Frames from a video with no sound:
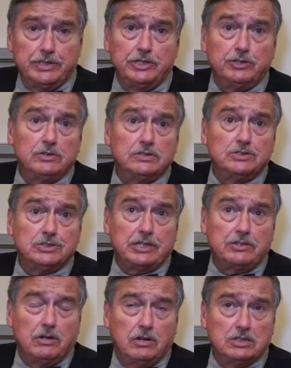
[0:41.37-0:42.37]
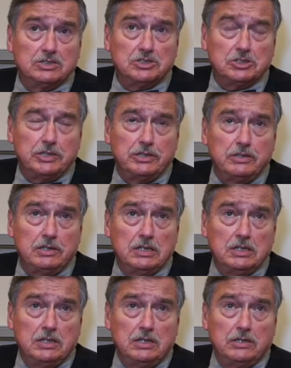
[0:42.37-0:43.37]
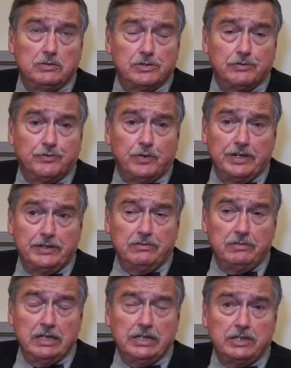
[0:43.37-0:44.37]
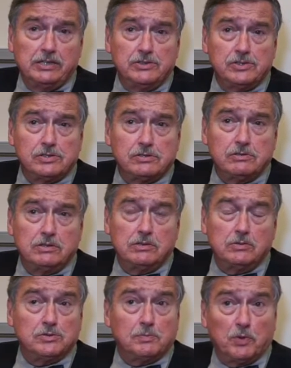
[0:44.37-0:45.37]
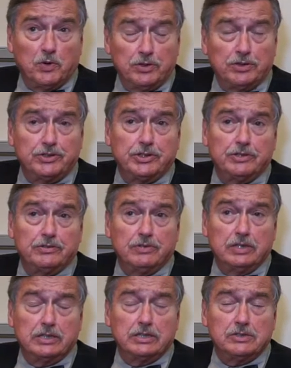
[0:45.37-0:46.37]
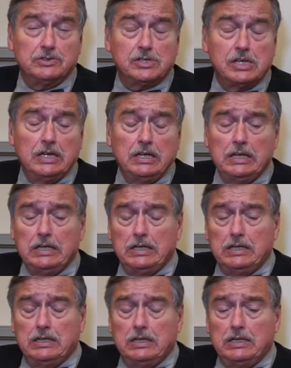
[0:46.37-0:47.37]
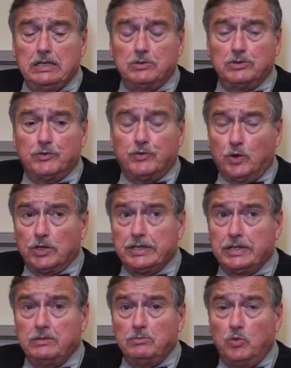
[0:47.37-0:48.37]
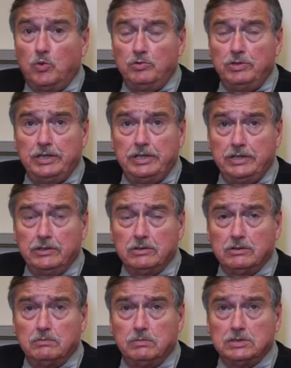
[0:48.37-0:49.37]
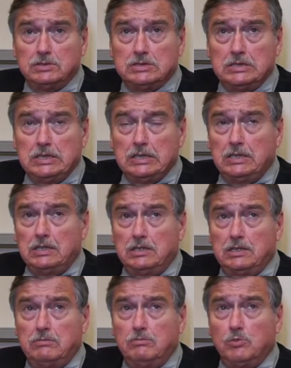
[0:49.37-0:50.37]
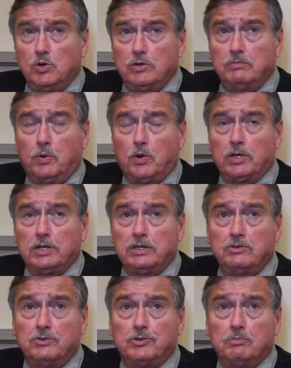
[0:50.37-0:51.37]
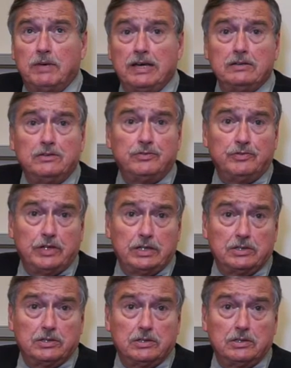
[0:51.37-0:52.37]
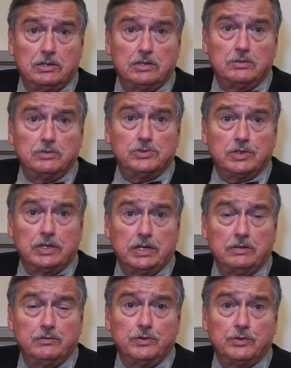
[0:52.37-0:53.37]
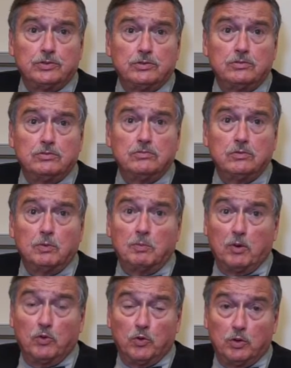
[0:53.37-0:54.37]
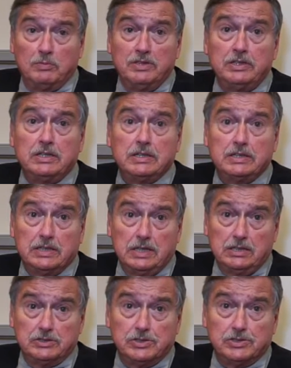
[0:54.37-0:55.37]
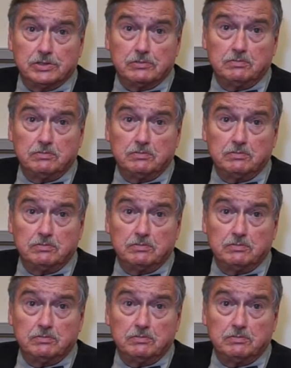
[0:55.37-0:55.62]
here in St. Augustine. Mm-hmm. He was a friend of Lincoln's. He was a protégé of Lincoln's. He was a four-time wounded hero, but even more importantly, he was a man of faith, and he was a convert to Roman Catholicism.